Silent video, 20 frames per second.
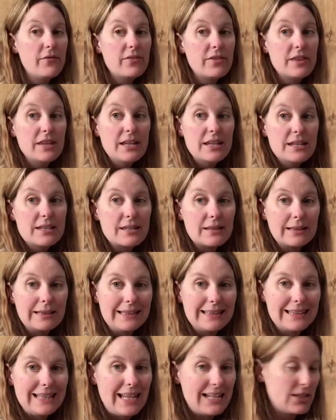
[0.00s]
these
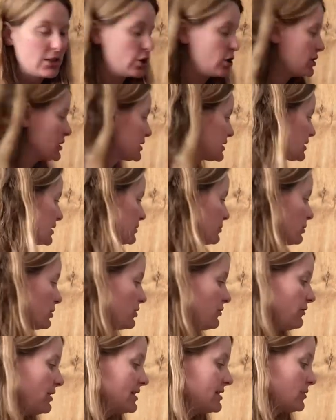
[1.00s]
letters, because we're going to
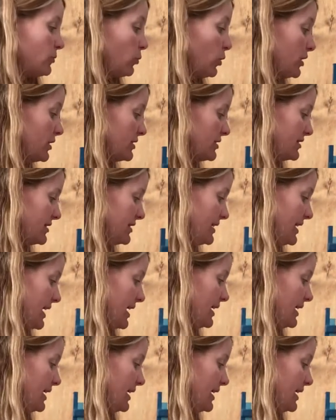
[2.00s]
write some words today,